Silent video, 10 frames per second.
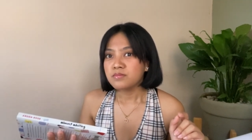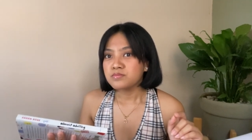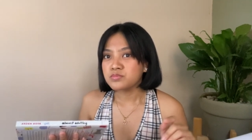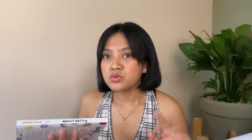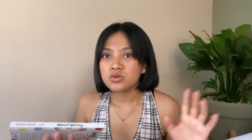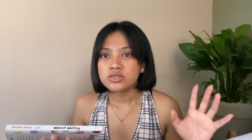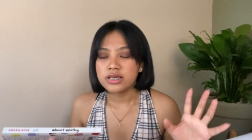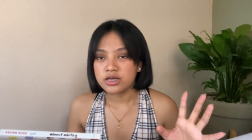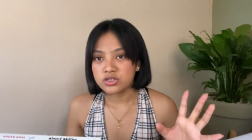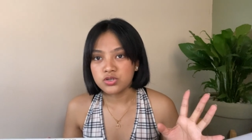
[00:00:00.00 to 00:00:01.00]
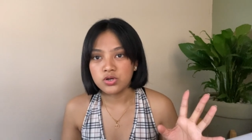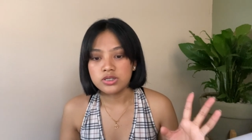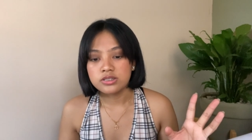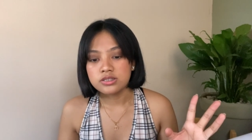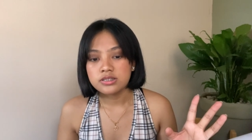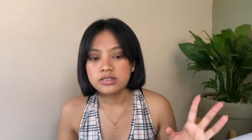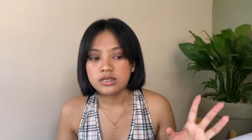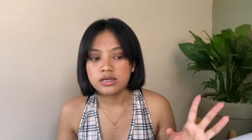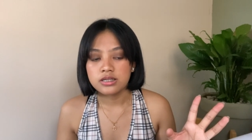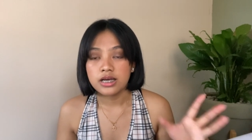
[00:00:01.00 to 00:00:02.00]
book section
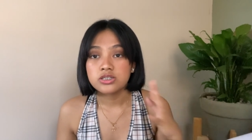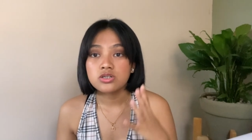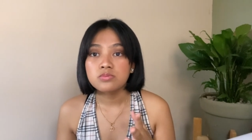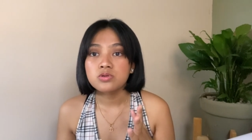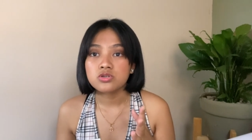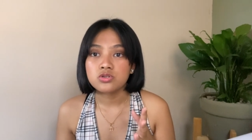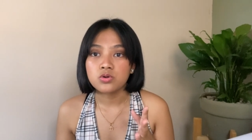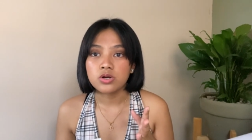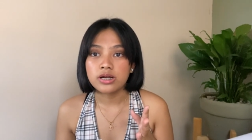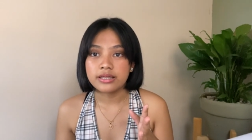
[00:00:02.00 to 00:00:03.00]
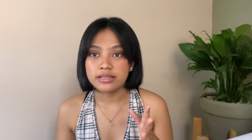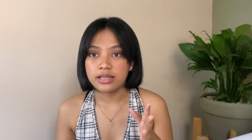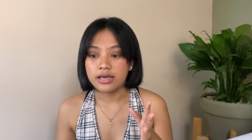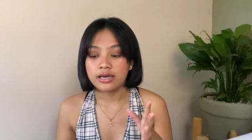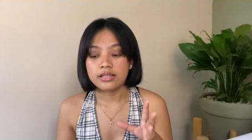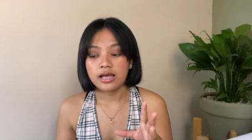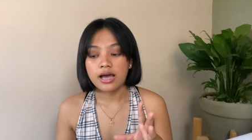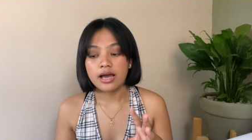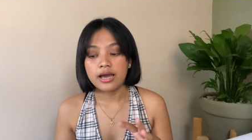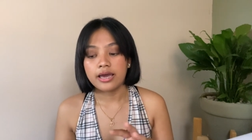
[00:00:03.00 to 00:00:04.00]
sa National Bookstore, and then
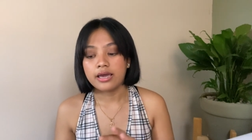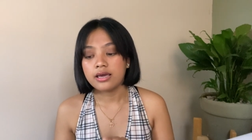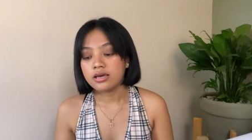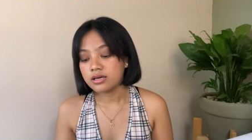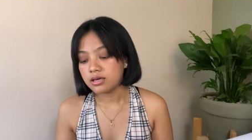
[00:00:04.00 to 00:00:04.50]
I